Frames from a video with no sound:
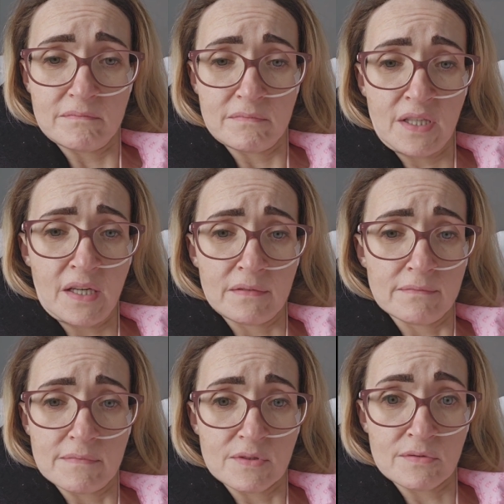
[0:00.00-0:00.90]
yeah,
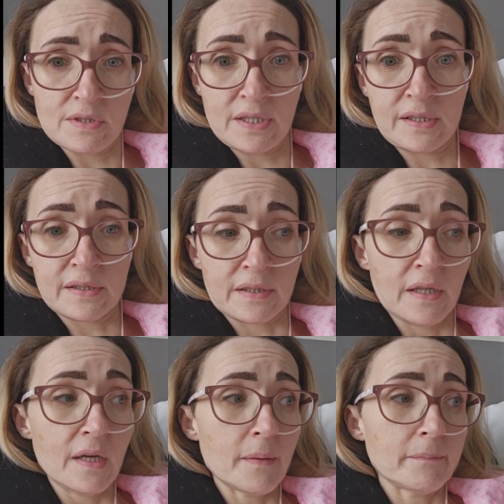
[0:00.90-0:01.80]
it's really good,
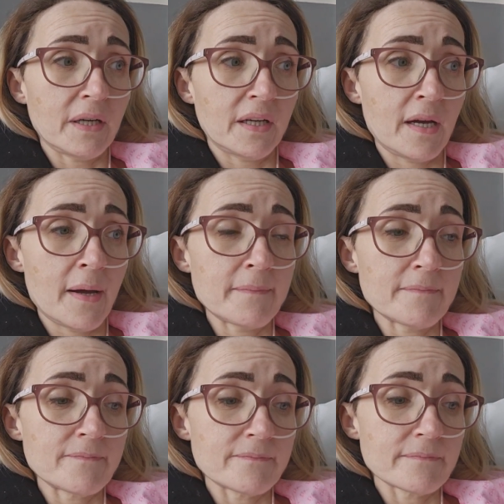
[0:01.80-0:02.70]
but
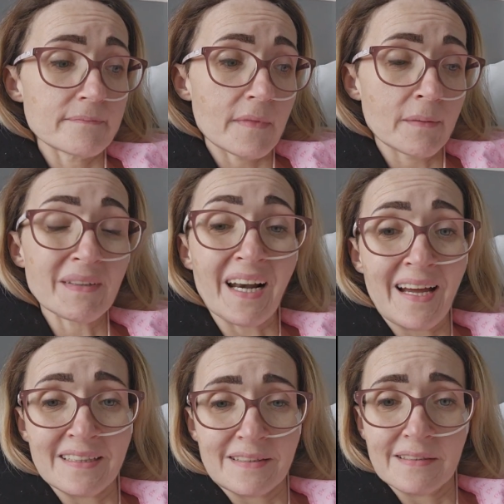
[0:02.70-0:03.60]
um I'm
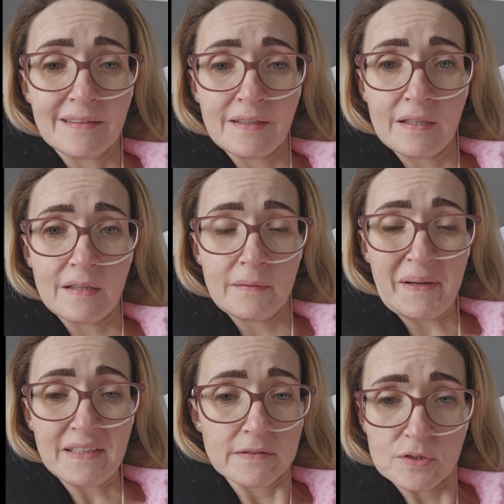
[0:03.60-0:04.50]
glad that the
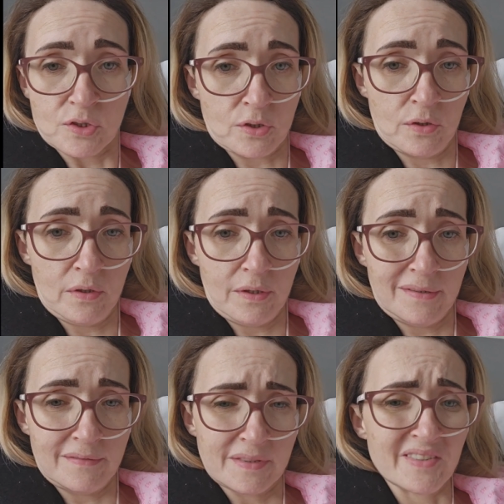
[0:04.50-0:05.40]
pain's gone.
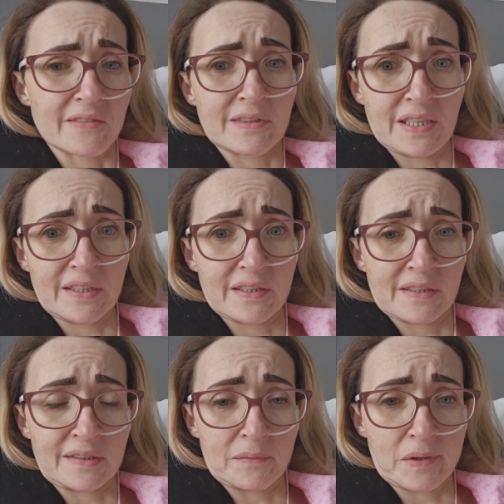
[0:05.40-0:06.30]
It's not really good. I
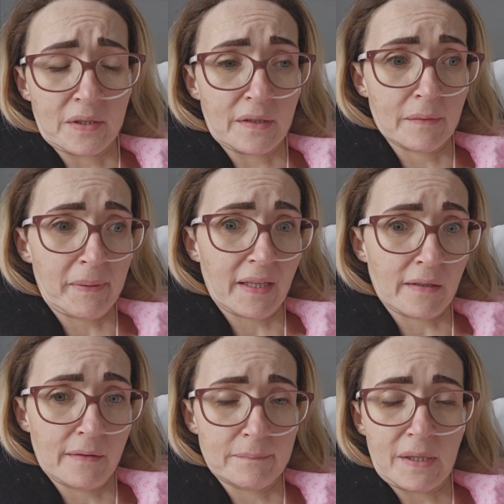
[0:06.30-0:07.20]
don't want another
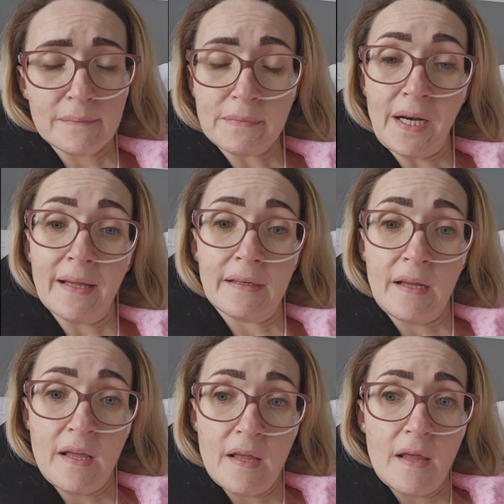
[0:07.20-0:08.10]
line, but I'm glad
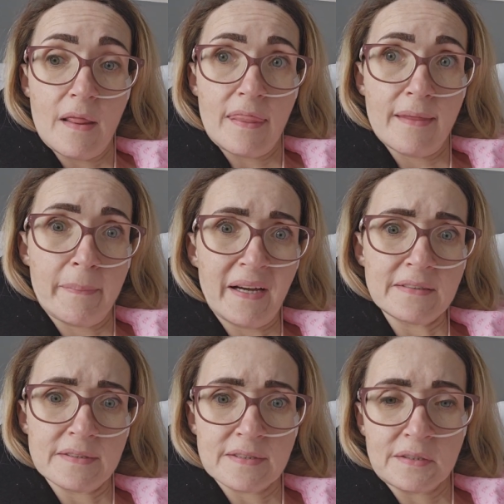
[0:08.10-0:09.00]
the
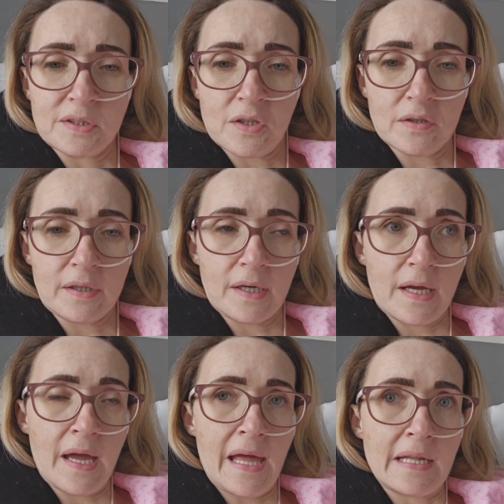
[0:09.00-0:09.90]
pain's gone
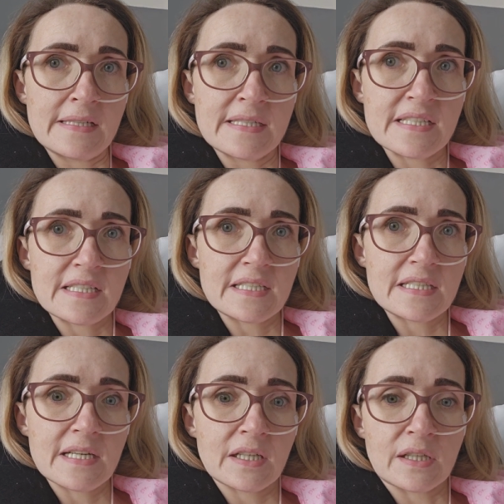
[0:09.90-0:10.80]
and
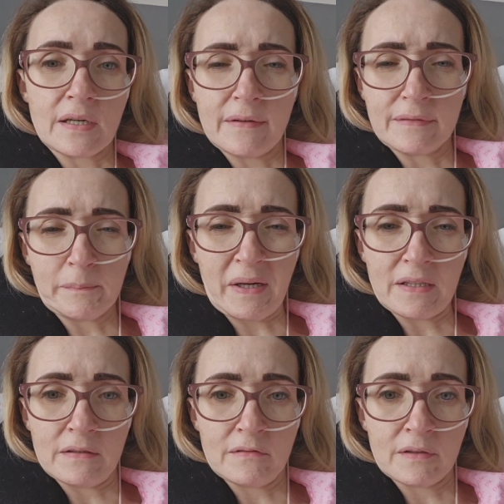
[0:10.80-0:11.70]
I don't have the
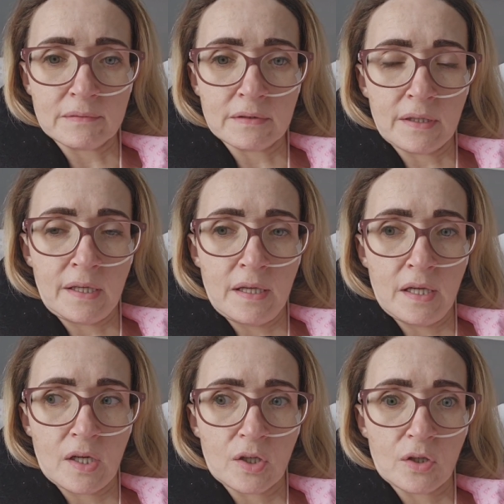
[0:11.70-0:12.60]
pain from the
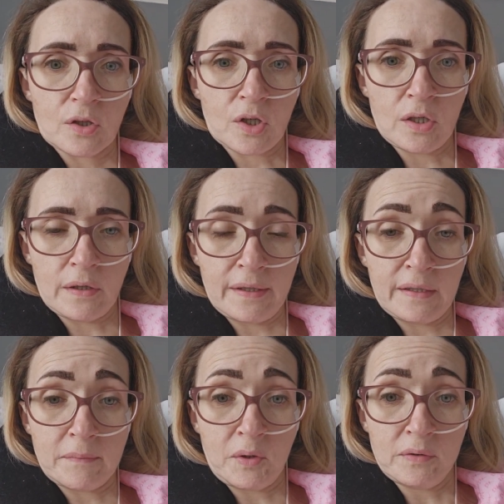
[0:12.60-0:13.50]
clot
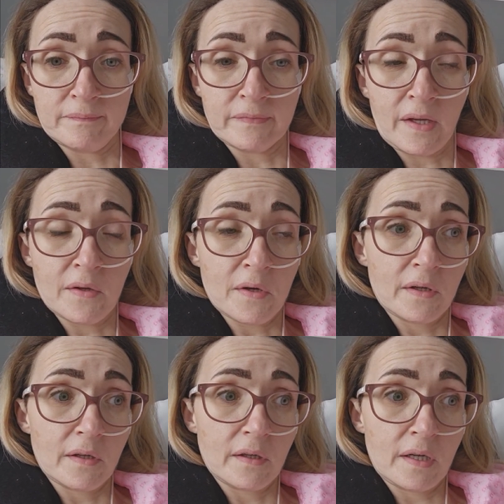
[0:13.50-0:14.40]
anymore.
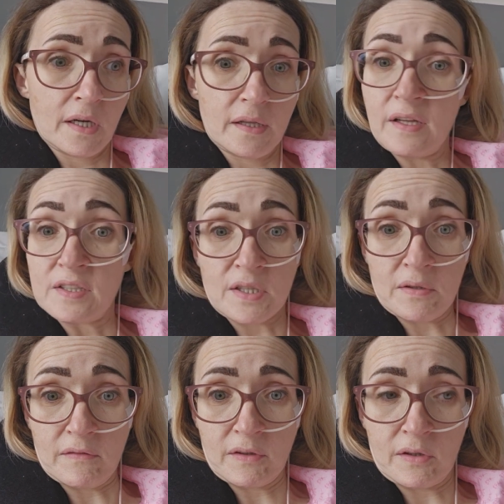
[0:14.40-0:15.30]
Uh, that I don't
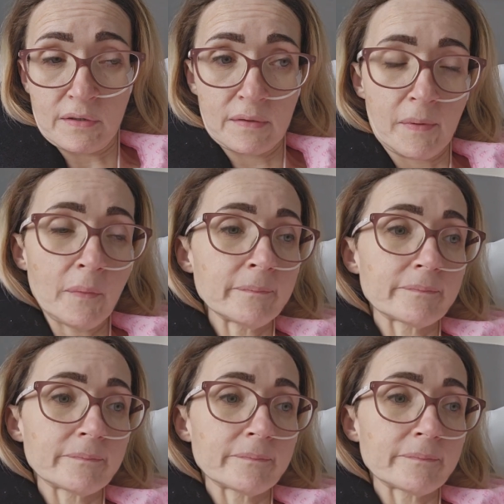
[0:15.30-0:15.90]
have the clot anymore.